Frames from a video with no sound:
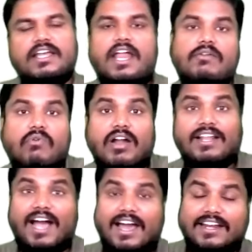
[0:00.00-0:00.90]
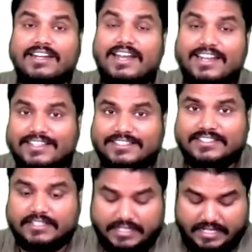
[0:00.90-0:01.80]
And what RNA
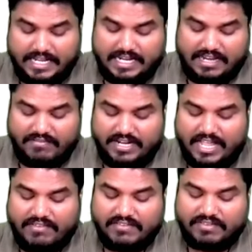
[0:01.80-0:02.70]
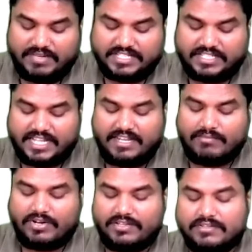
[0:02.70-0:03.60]
does, DNA will have information carrying
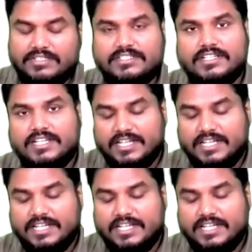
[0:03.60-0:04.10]
molecules.